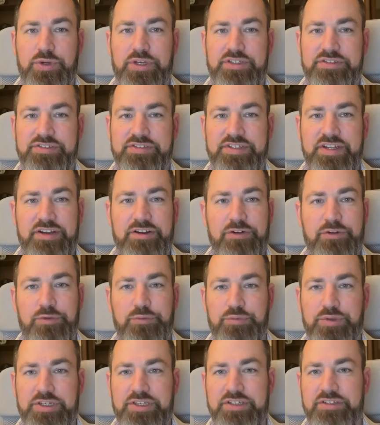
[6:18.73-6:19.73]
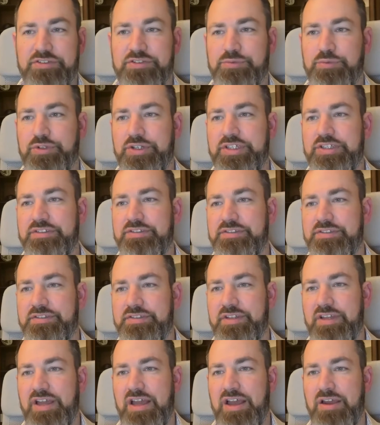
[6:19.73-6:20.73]
Estero and Bonita
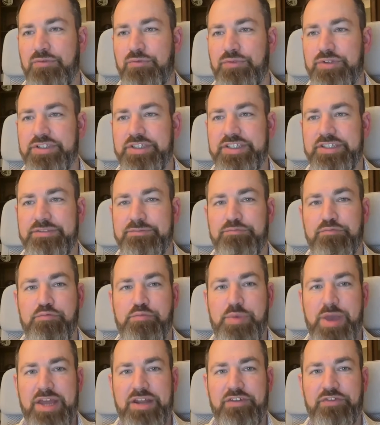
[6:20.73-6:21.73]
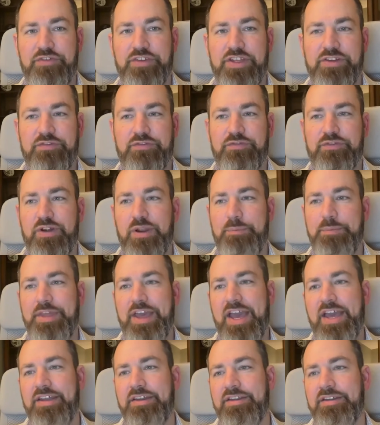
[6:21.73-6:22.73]
Springs really benefit from
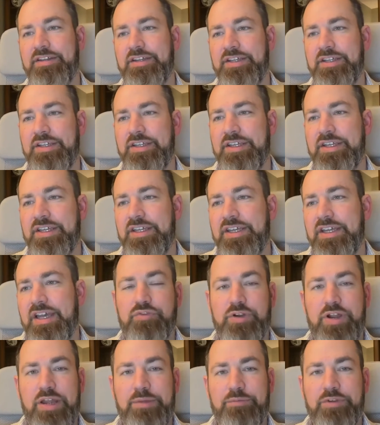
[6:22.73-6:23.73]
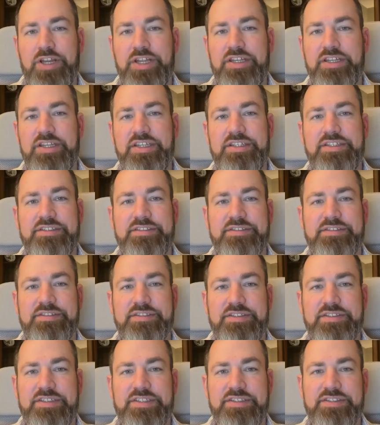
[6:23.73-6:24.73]
that. Crime rate
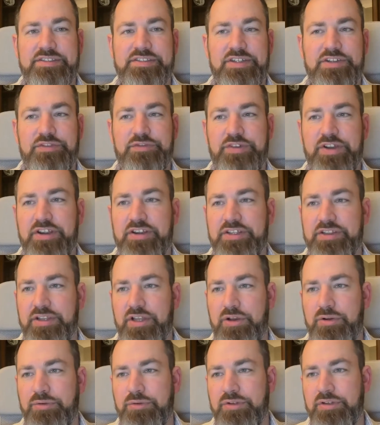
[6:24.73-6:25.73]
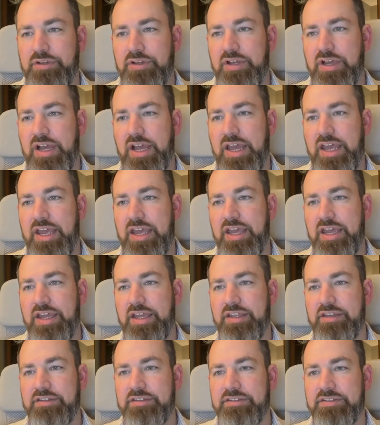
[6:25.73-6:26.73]
is considered very low,
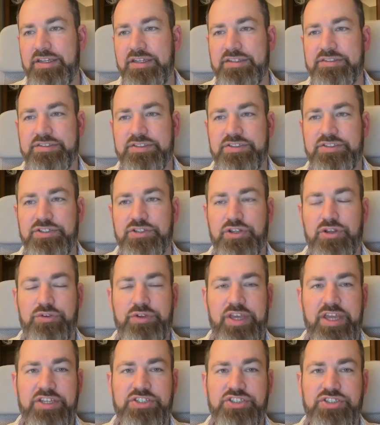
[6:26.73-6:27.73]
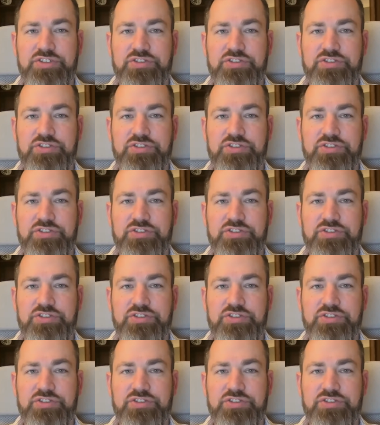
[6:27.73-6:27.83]
and it's a good location,